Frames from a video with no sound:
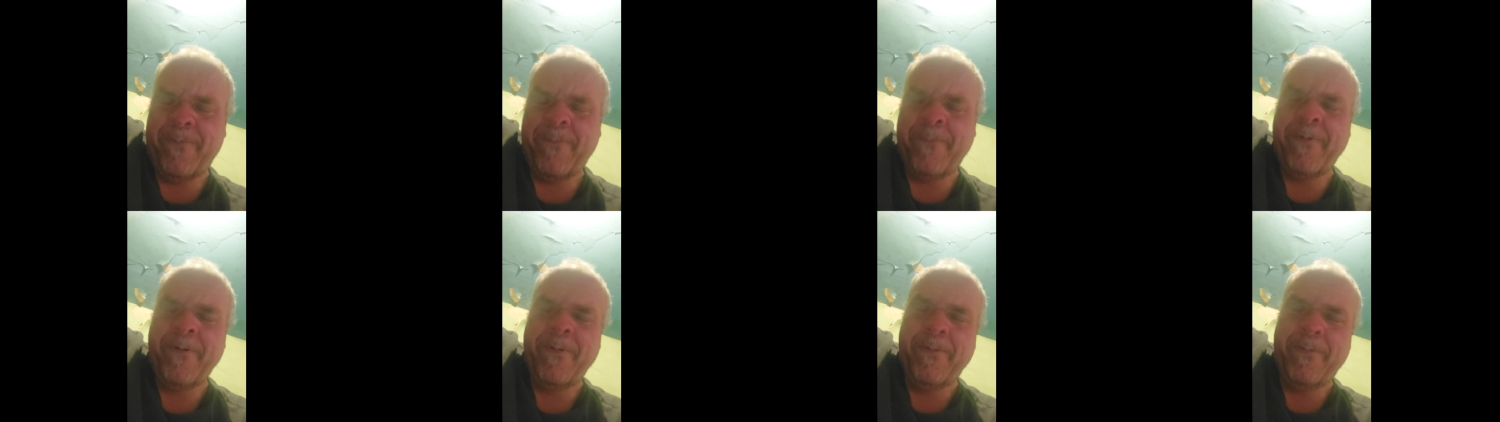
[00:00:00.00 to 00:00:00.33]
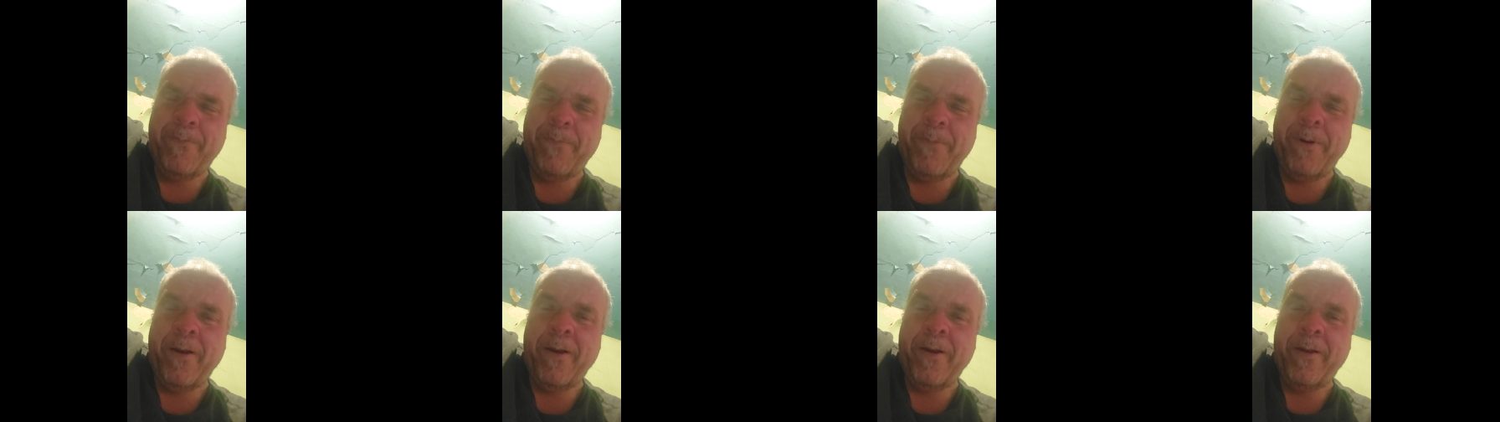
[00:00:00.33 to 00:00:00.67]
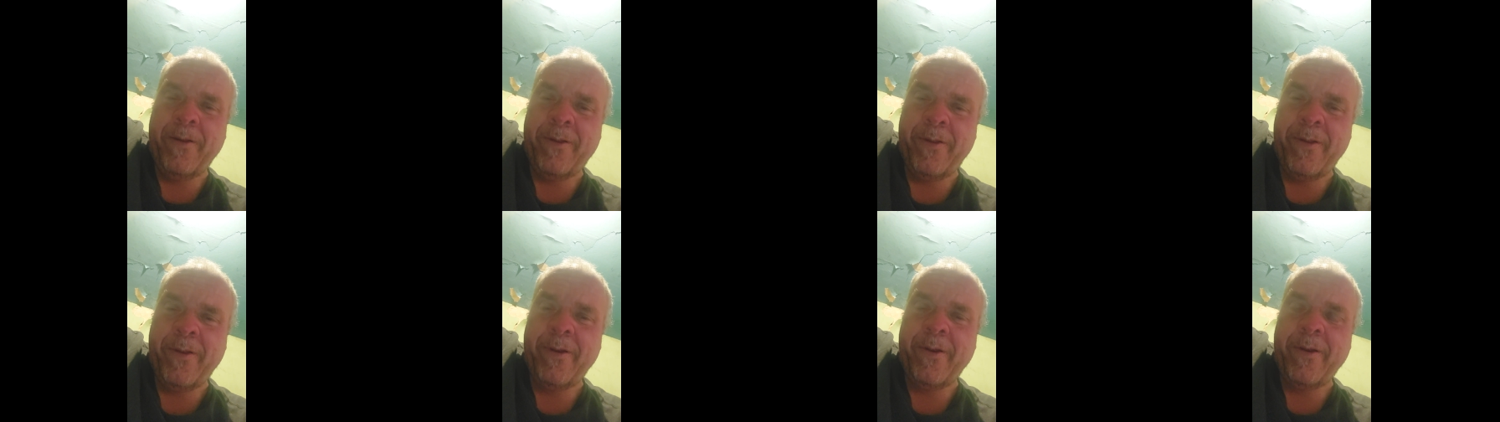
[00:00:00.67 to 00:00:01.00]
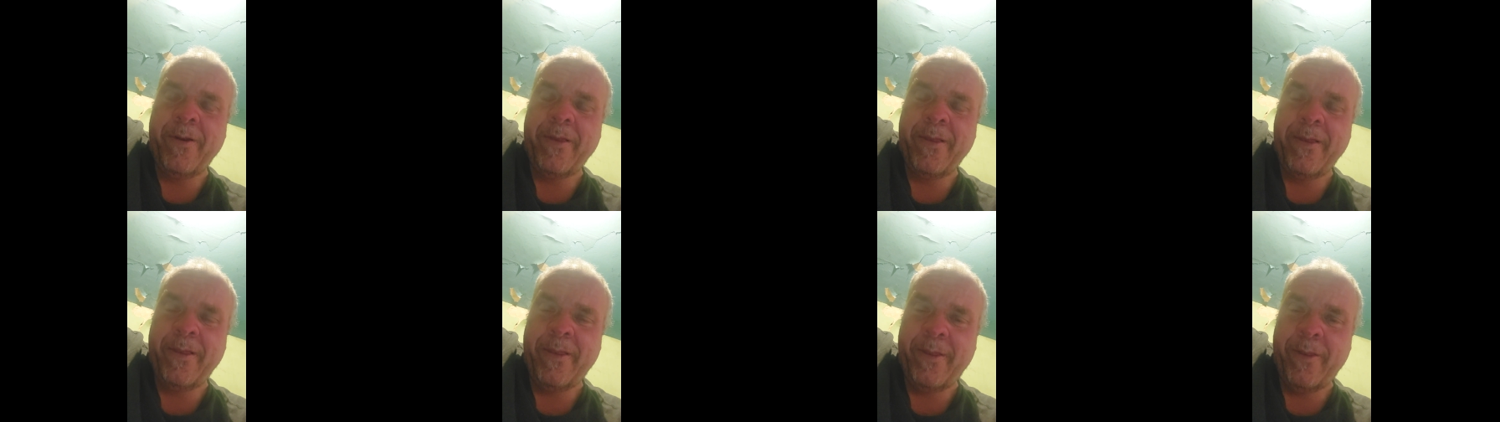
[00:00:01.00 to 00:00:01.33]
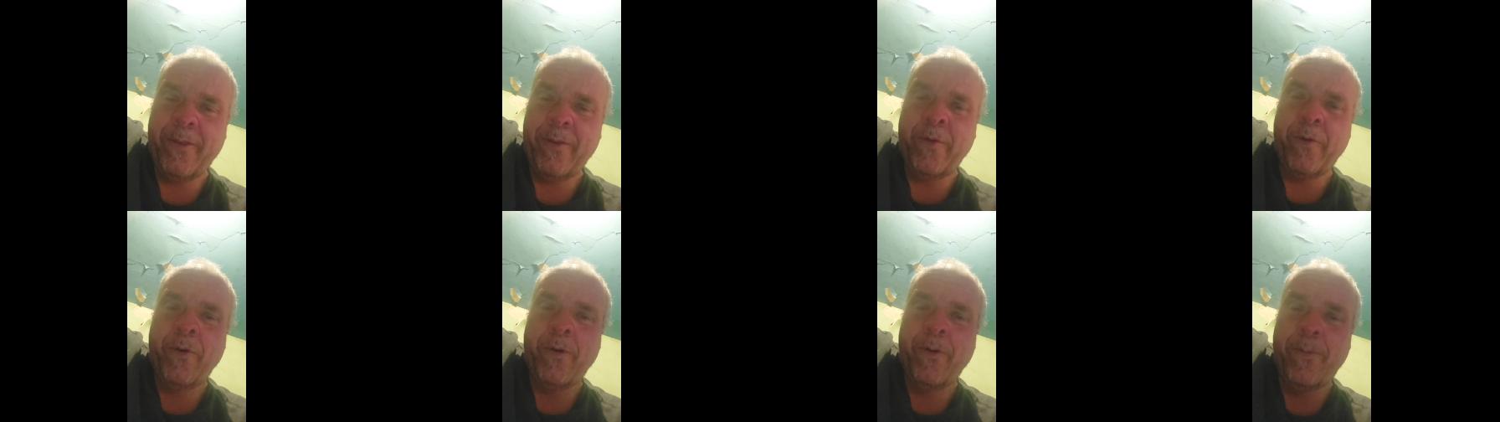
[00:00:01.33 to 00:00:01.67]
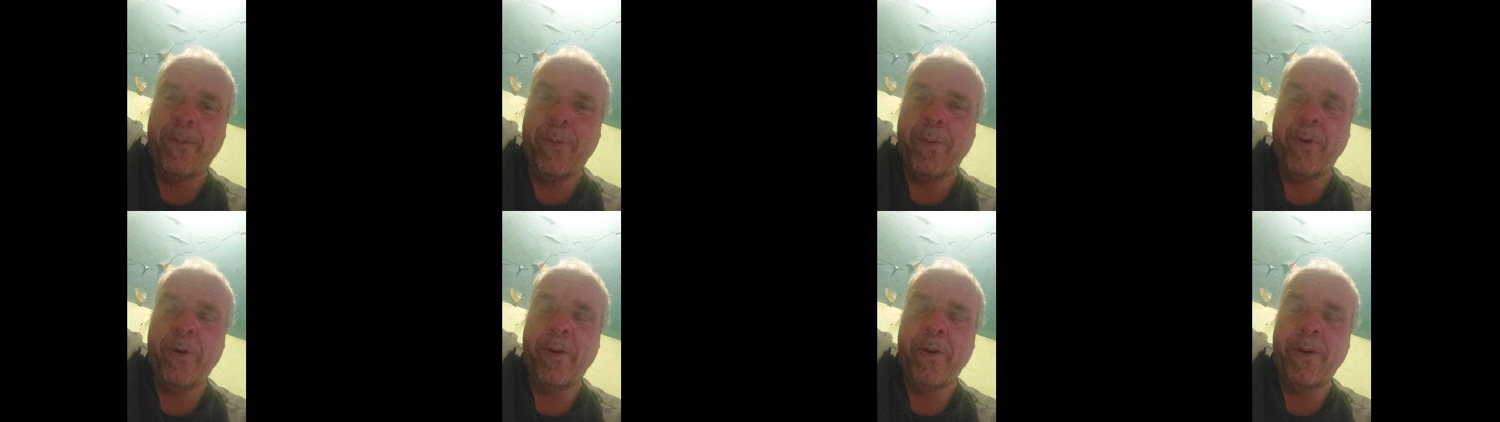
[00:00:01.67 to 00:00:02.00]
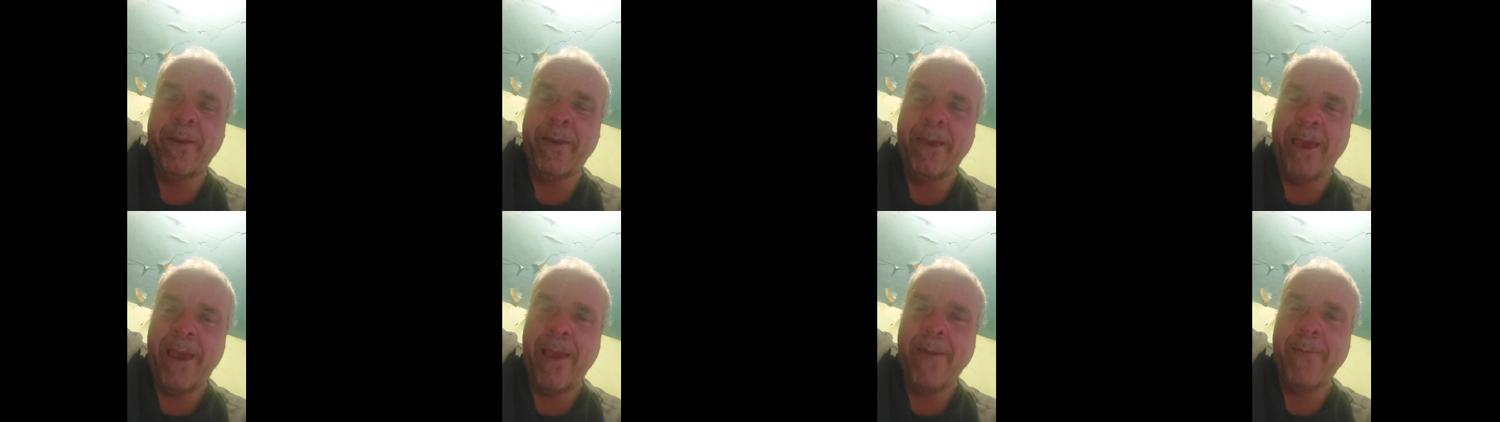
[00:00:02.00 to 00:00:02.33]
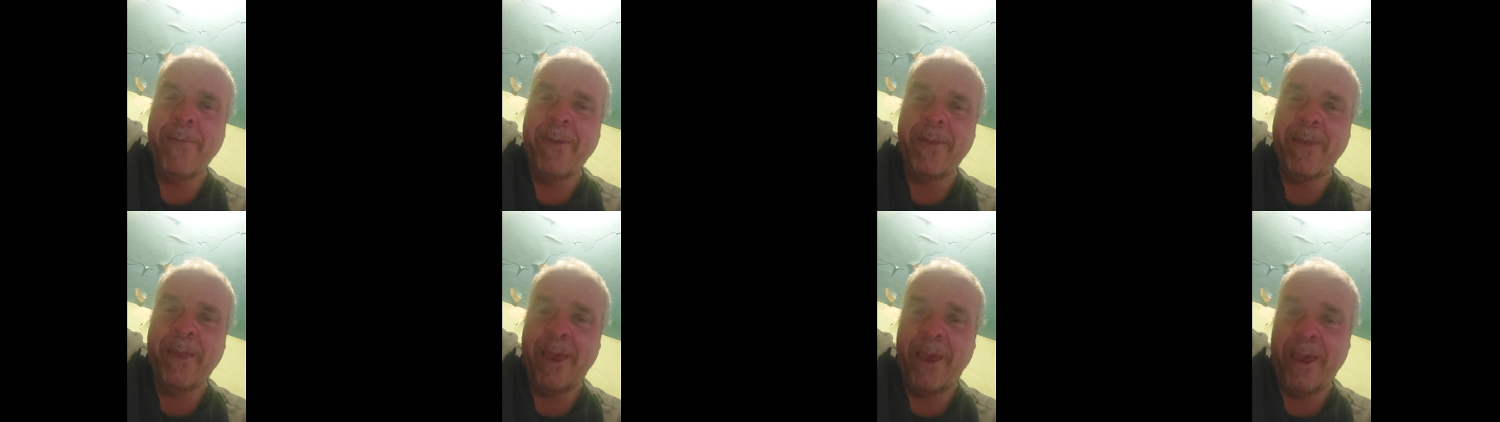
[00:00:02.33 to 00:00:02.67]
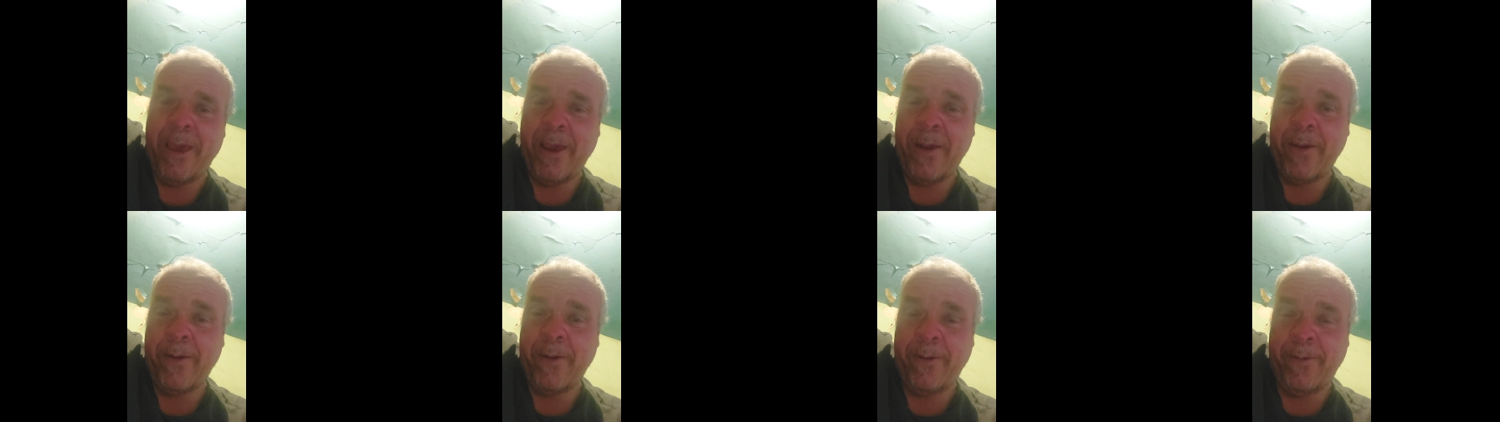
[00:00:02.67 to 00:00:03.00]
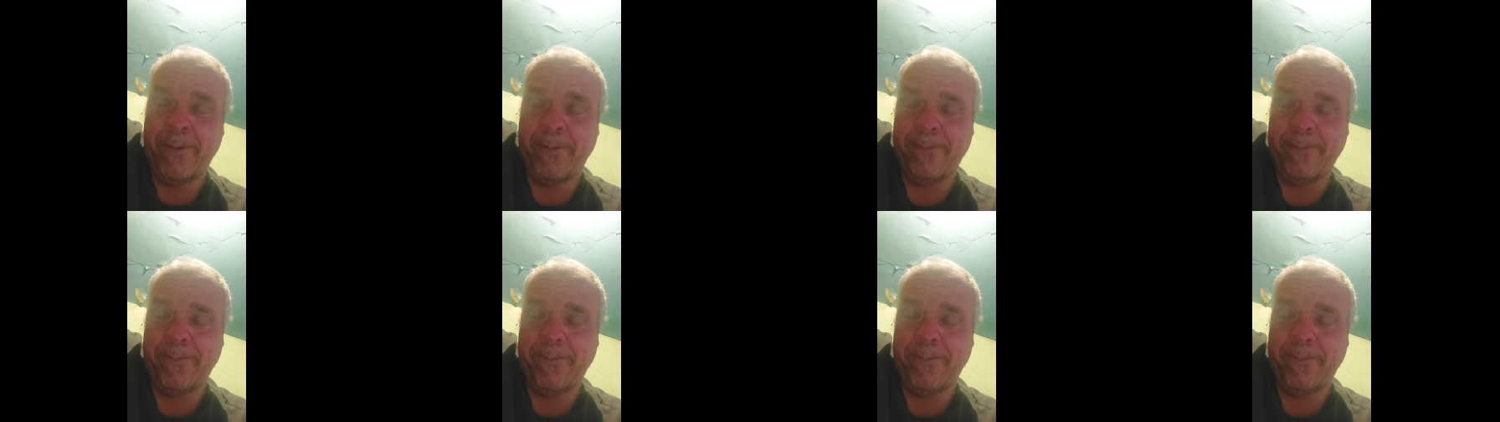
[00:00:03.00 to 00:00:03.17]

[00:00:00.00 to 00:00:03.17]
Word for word: football circle scoreboard game of the year.